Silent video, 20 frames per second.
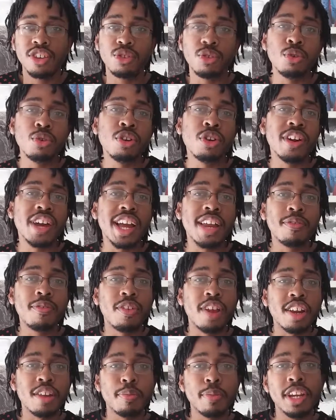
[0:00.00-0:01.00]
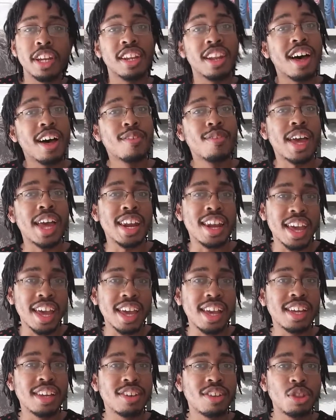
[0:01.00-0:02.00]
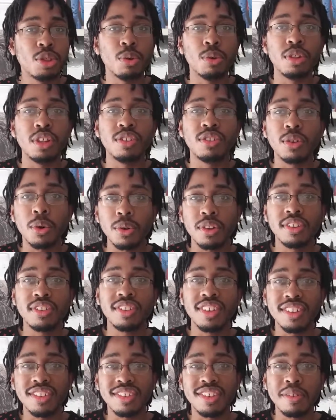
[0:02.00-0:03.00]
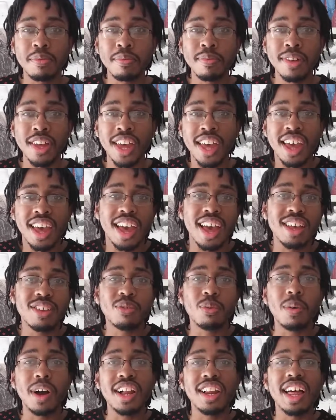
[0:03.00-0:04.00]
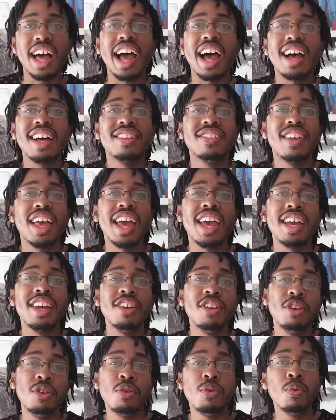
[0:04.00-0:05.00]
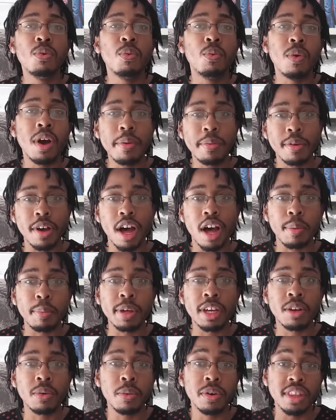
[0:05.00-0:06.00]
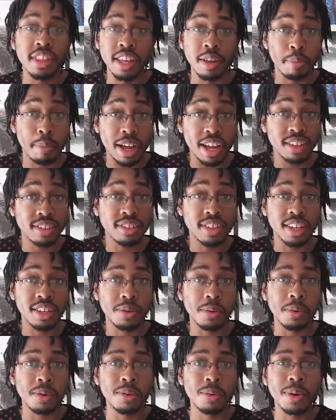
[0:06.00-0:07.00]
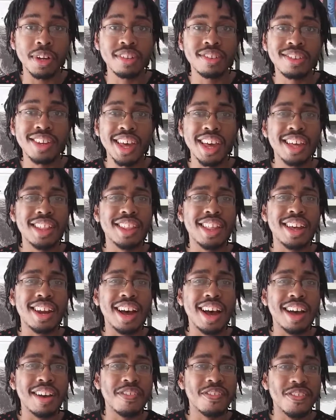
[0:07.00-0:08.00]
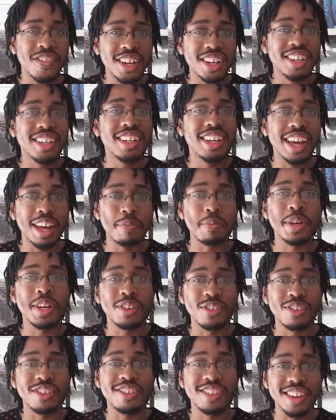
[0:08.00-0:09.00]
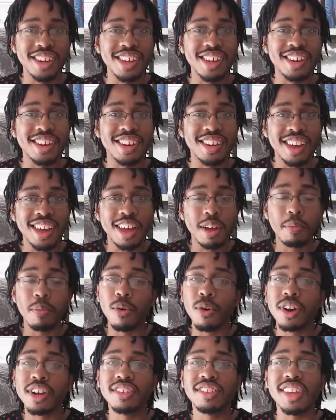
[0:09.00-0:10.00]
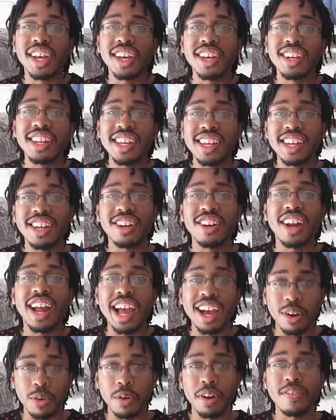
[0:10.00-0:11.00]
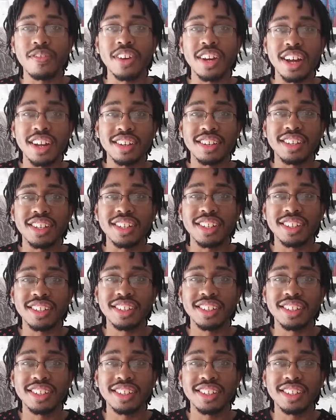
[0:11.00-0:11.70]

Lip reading: Junior and freshmen love and hate through the SoS system, as well as a new webcomic with a bisexual twist that I really am interested in. More in a second here at Queer Fudanshi.